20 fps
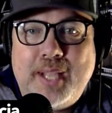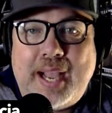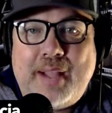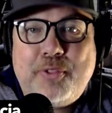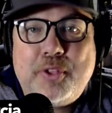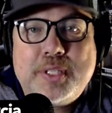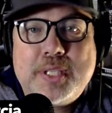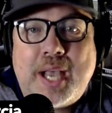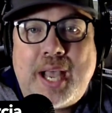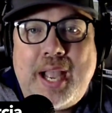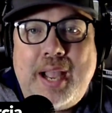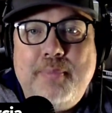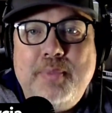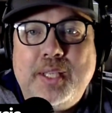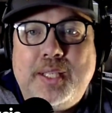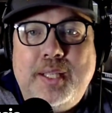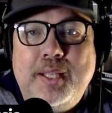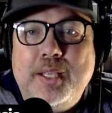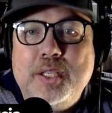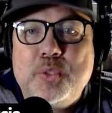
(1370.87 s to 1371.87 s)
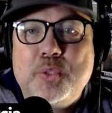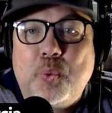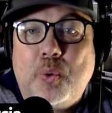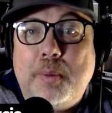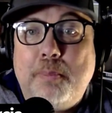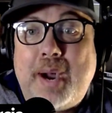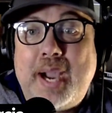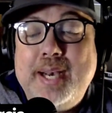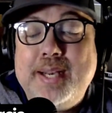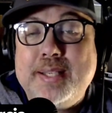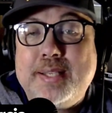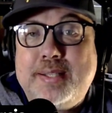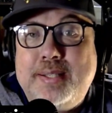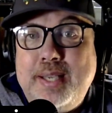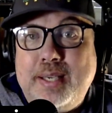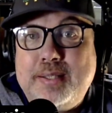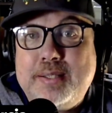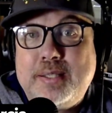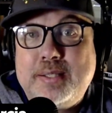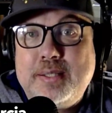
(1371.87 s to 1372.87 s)
At the time, the Kings were a minus
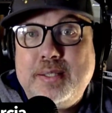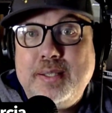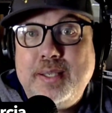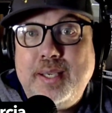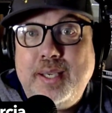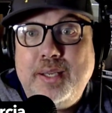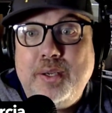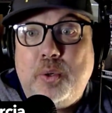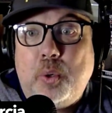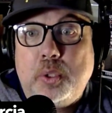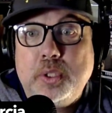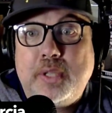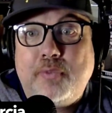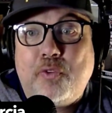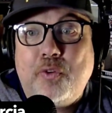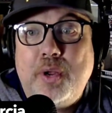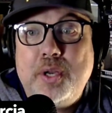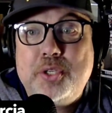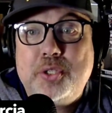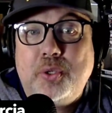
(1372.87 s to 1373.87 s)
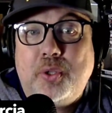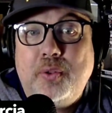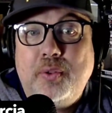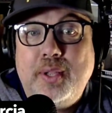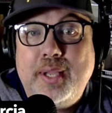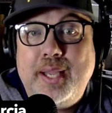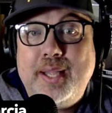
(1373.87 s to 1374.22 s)
6 in goal differential.